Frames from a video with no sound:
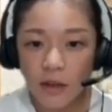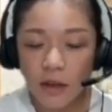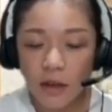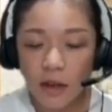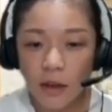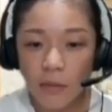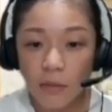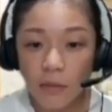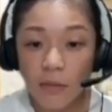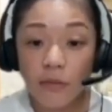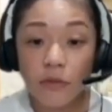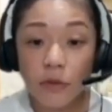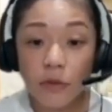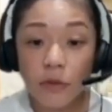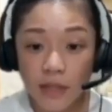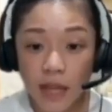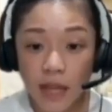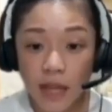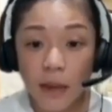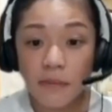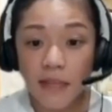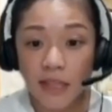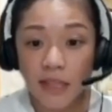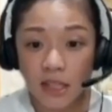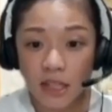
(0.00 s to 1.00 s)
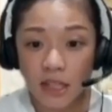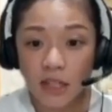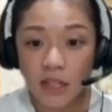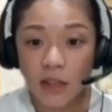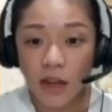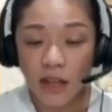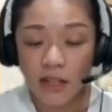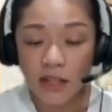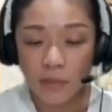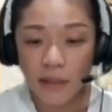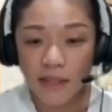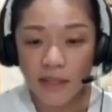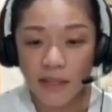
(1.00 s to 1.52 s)
a few times actually, your
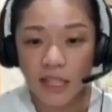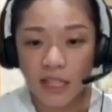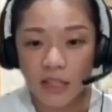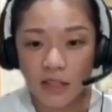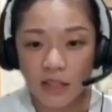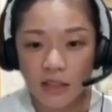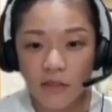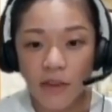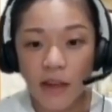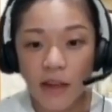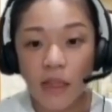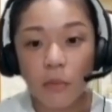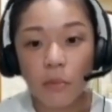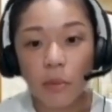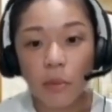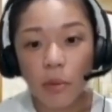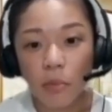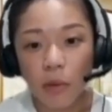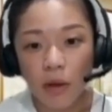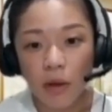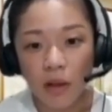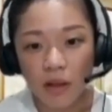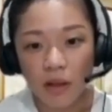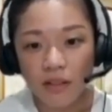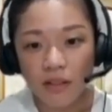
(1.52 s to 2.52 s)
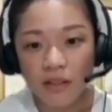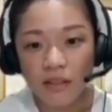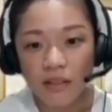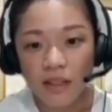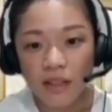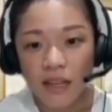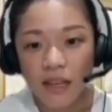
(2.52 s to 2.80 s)
expectations of other people